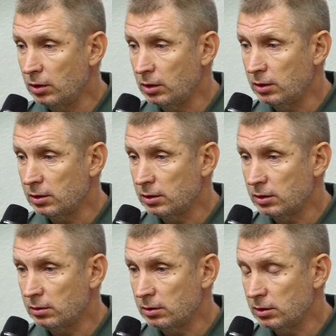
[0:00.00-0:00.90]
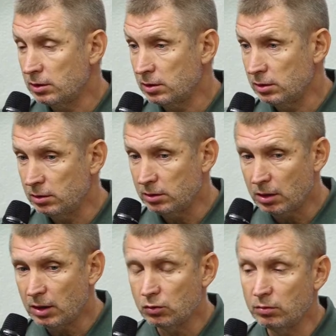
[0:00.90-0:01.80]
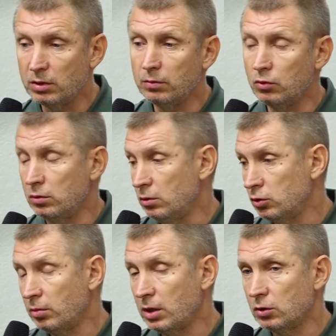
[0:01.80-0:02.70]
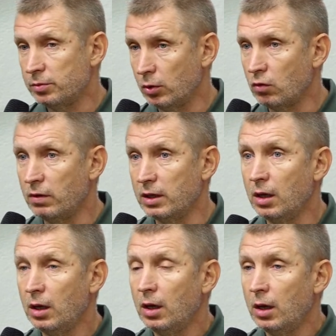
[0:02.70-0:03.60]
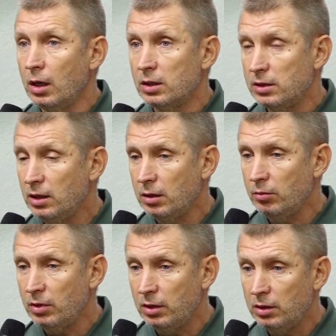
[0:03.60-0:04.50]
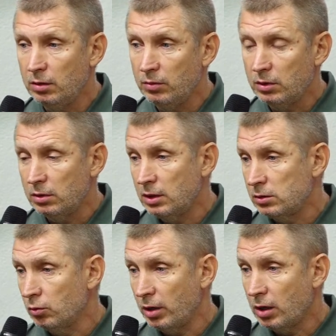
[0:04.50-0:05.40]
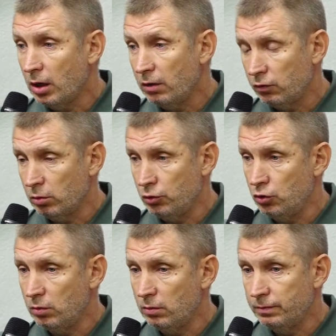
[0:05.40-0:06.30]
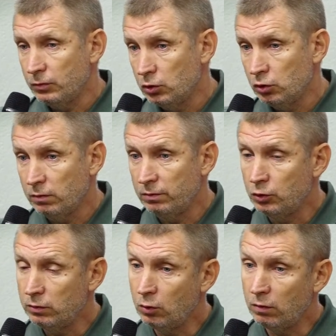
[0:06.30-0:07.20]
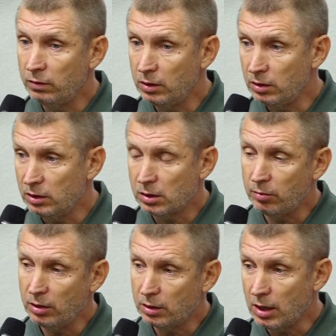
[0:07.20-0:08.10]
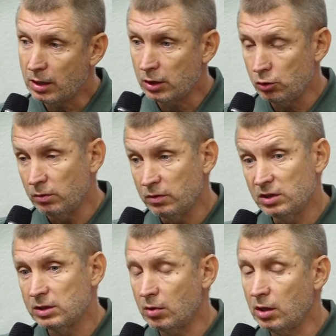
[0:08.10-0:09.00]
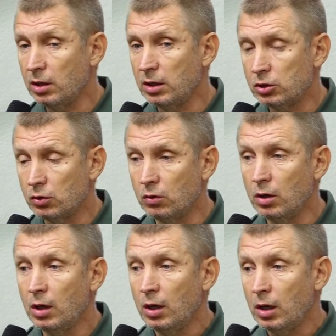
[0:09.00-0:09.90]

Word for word: we cannot do everything at once because we had a lot of uh, talks with the relatives. They scold us, say, well, why didn't you not do this? Why did you